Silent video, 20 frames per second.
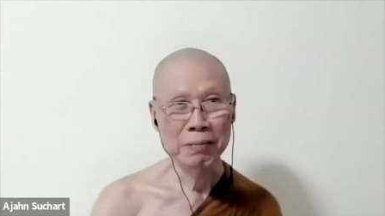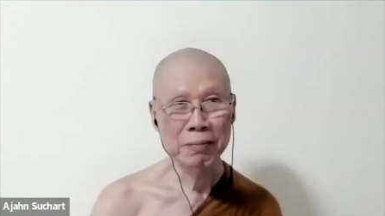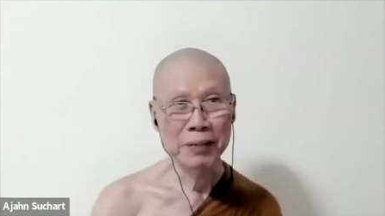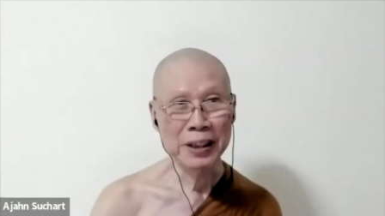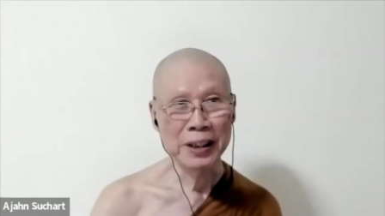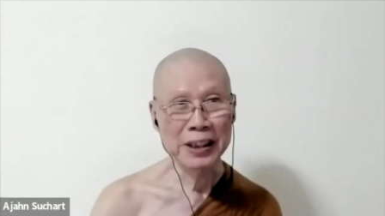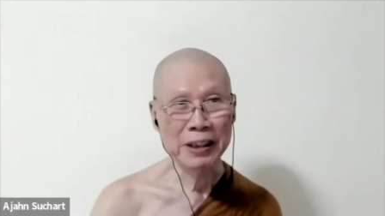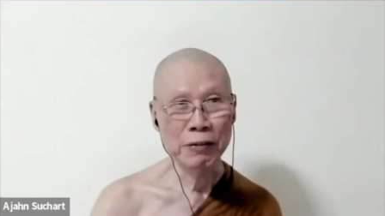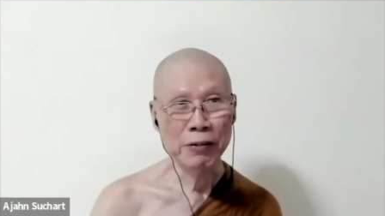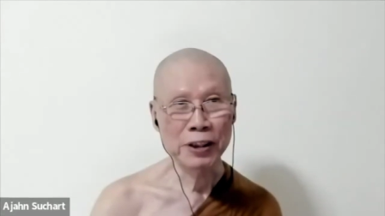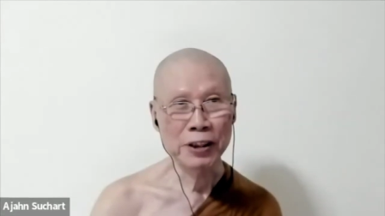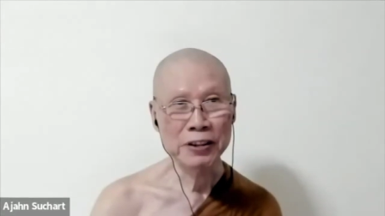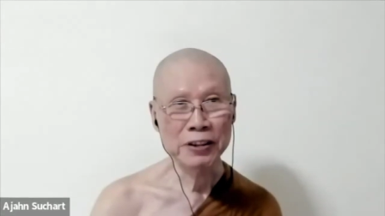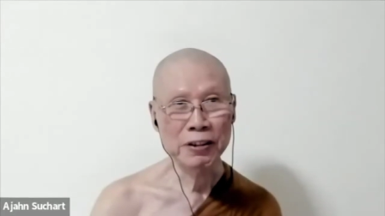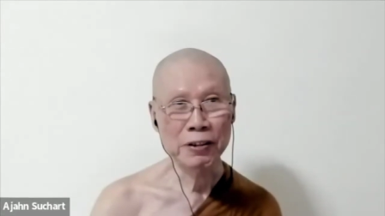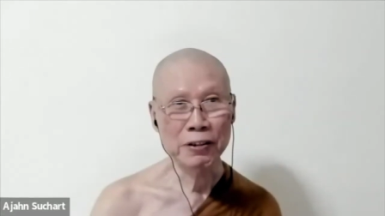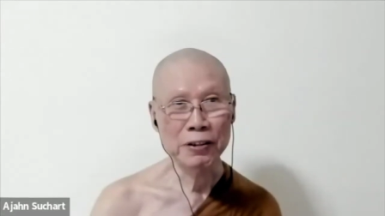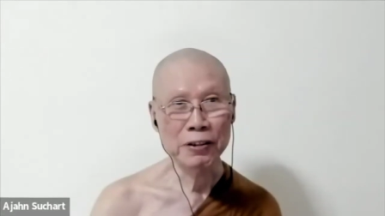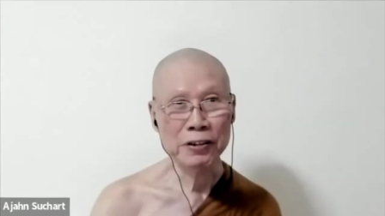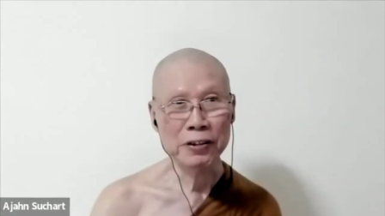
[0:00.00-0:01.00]
but it wants to
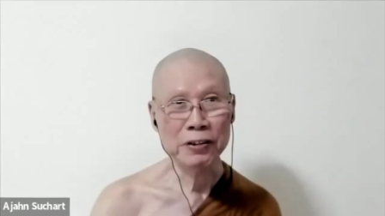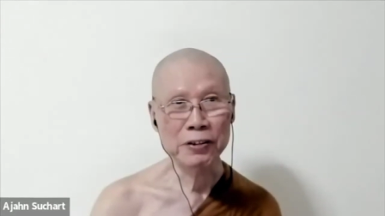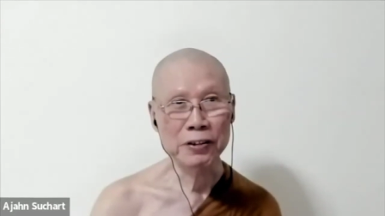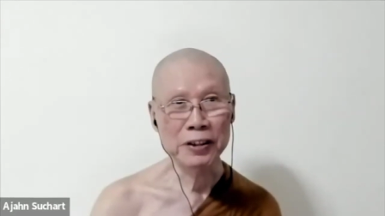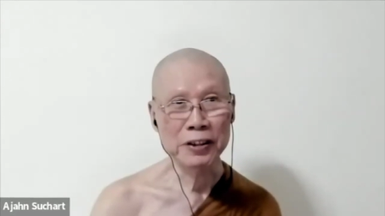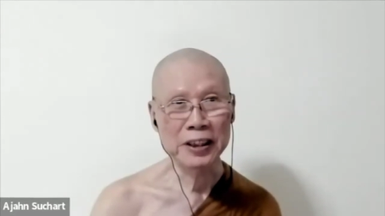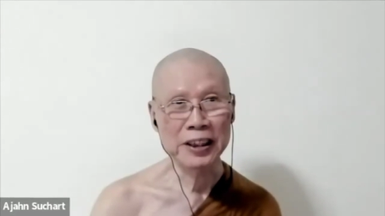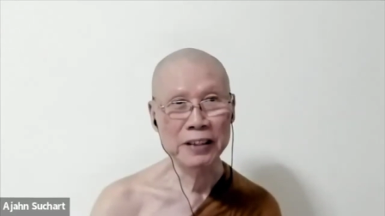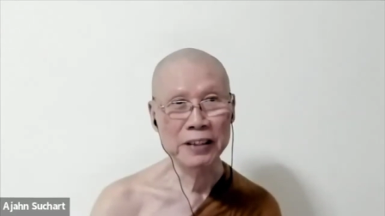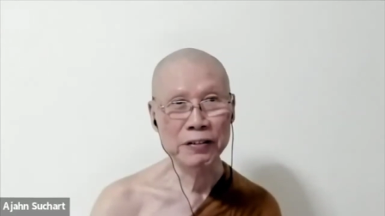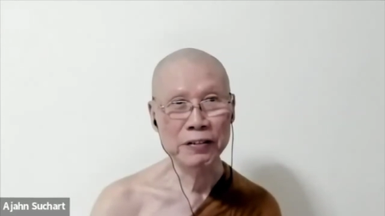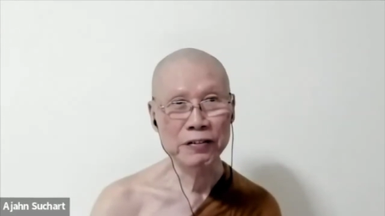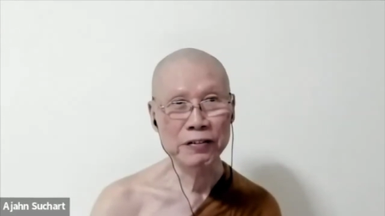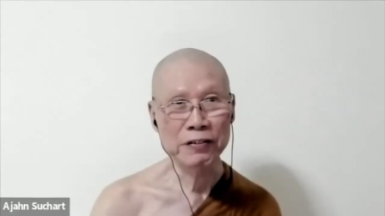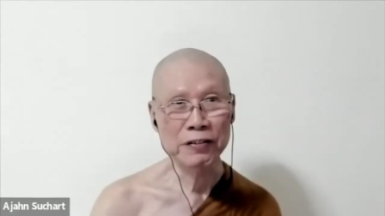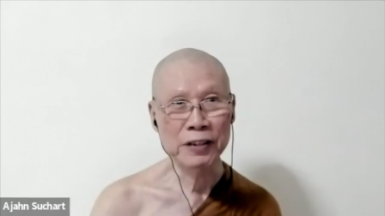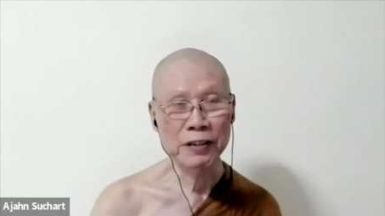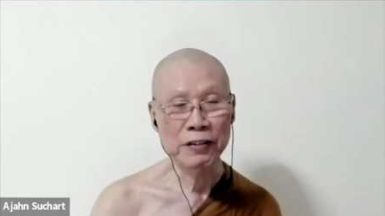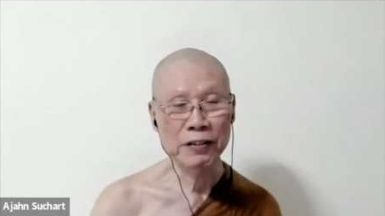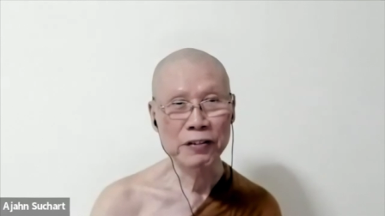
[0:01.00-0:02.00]
look through the
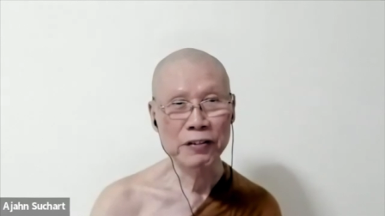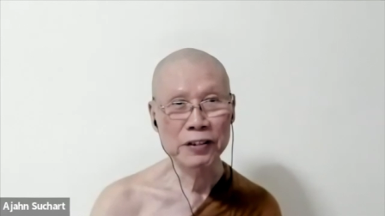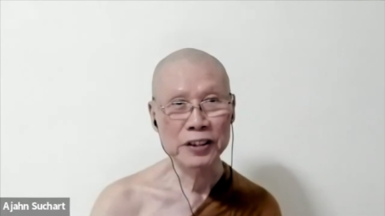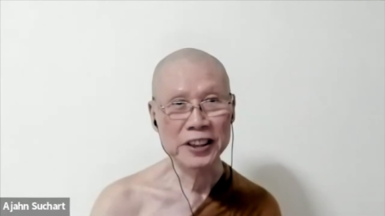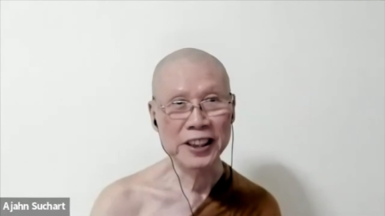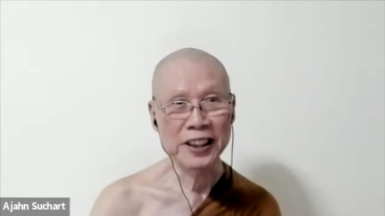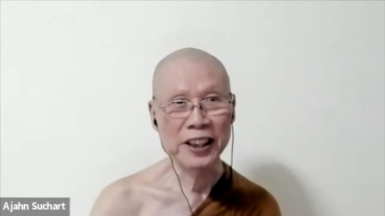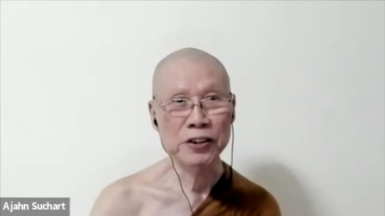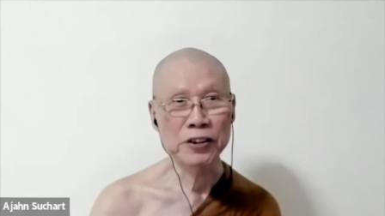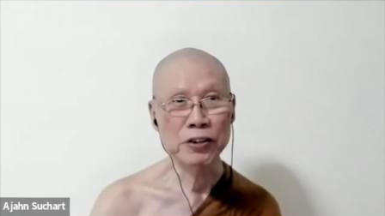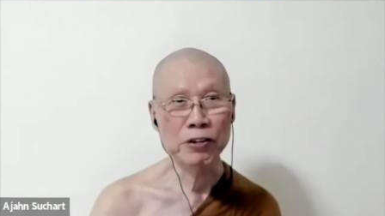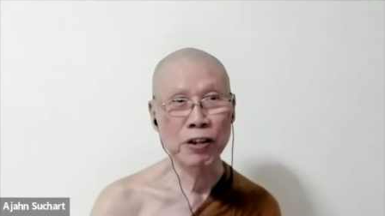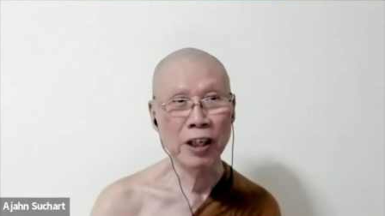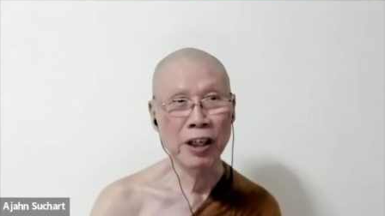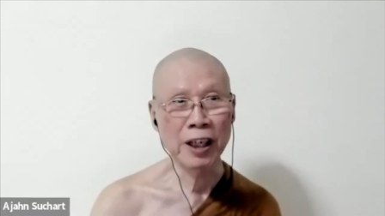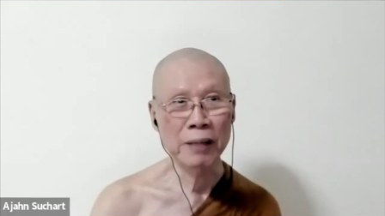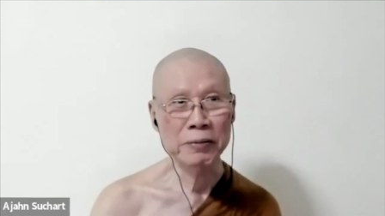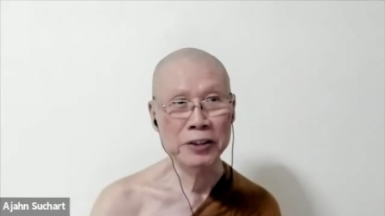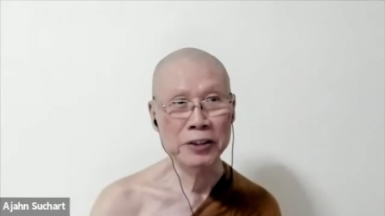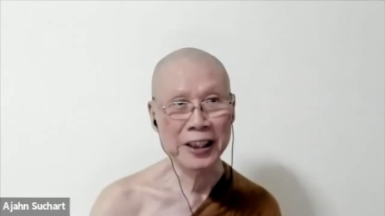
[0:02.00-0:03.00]
sensual
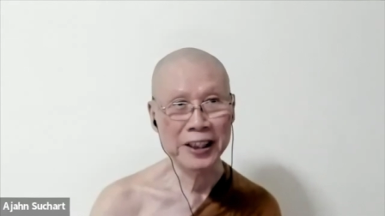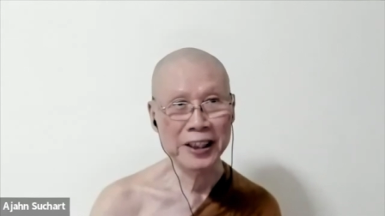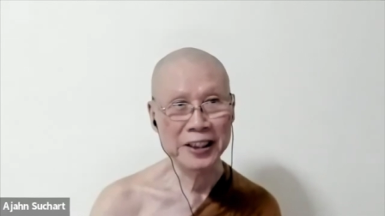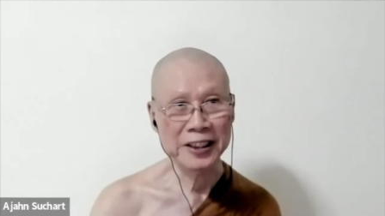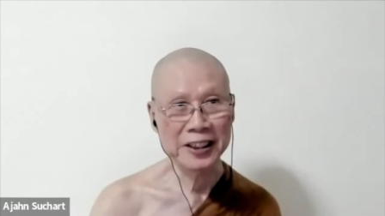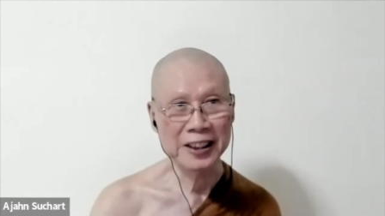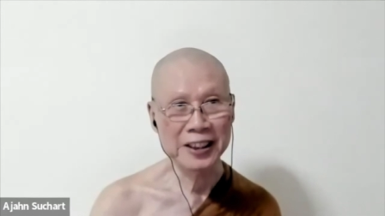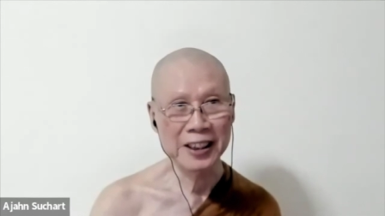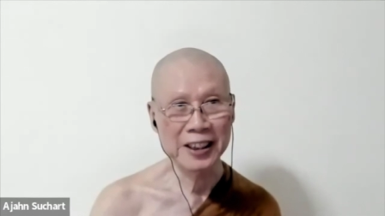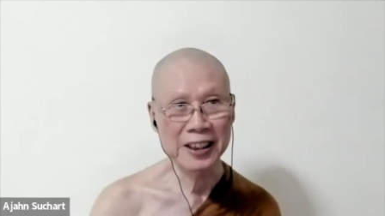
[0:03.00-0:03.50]
objects.